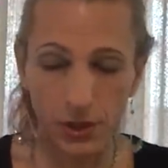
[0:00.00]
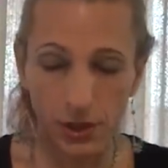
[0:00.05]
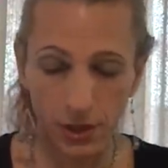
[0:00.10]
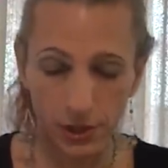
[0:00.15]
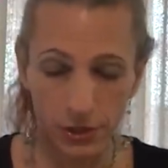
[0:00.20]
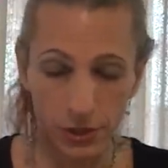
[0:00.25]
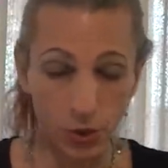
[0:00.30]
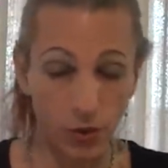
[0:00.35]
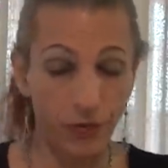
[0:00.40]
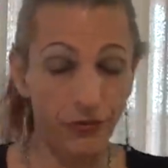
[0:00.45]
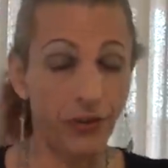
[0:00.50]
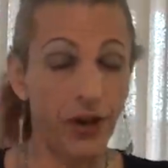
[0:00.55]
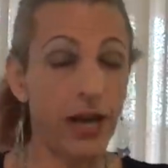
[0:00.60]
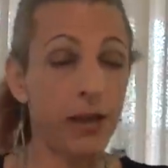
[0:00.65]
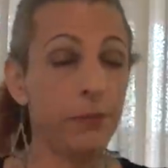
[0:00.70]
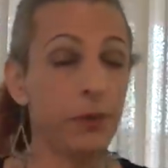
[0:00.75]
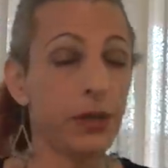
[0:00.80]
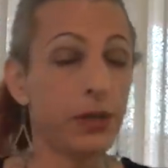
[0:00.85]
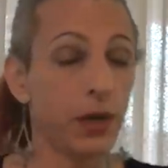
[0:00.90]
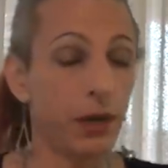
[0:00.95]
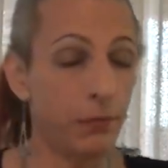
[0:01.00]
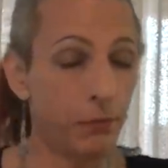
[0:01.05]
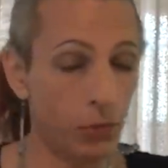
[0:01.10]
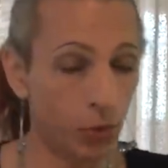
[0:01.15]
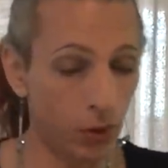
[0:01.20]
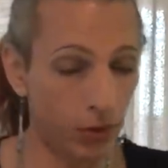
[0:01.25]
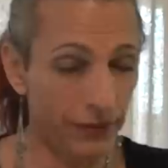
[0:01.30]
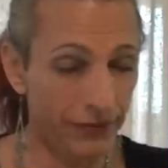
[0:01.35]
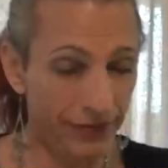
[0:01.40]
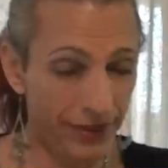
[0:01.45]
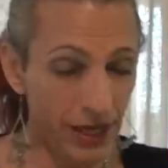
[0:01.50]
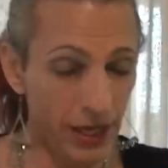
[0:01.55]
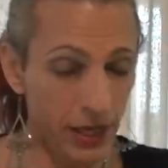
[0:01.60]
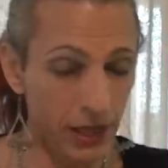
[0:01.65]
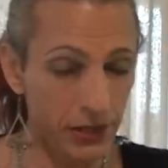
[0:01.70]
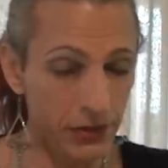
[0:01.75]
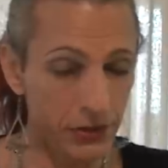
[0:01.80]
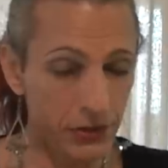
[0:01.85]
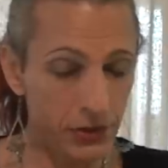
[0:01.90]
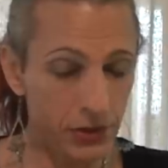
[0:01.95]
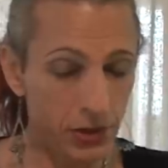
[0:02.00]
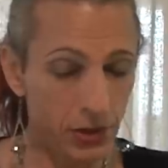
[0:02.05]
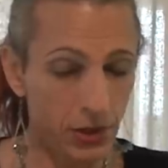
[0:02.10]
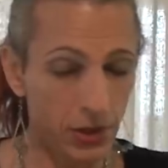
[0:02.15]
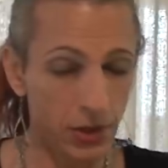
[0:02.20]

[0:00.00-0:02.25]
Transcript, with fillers: So if I become more of this,